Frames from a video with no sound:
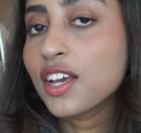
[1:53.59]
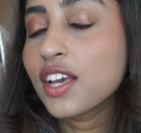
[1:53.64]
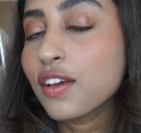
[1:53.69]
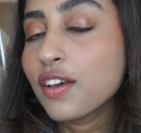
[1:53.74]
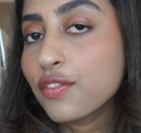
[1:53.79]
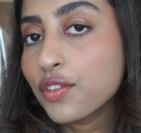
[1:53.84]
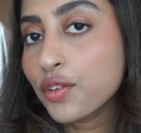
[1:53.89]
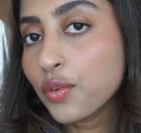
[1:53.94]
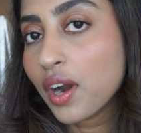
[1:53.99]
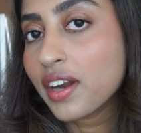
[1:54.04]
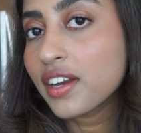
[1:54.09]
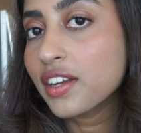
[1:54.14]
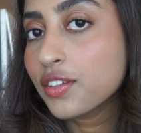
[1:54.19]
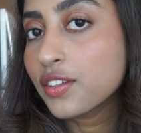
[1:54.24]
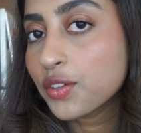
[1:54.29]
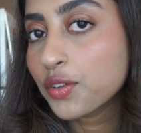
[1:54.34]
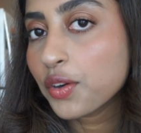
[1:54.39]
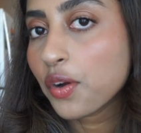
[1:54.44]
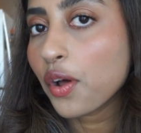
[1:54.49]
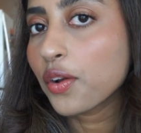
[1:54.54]
If you are in
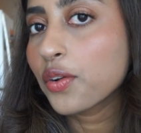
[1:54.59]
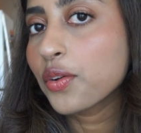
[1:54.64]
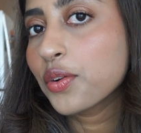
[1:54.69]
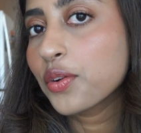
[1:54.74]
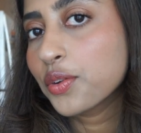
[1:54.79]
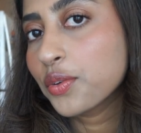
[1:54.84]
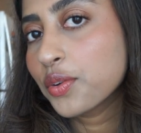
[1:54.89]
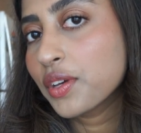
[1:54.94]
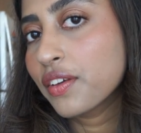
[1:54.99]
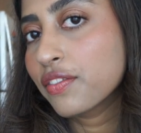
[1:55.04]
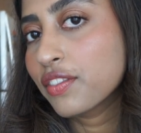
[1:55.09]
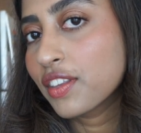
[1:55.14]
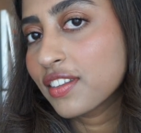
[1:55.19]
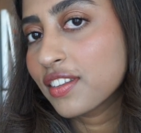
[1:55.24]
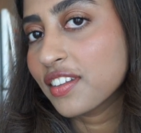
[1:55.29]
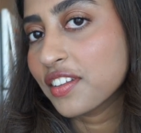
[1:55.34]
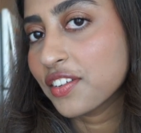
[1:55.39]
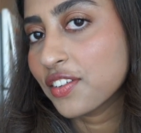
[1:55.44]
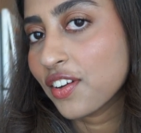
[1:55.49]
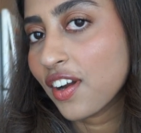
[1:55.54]
Toronto, do give
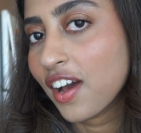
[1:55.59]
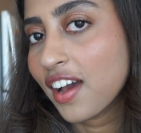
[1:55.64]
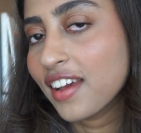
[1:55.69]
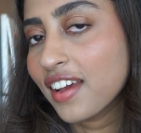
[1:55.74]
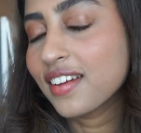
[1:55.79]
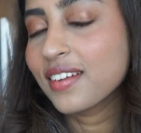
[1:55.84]
this a try.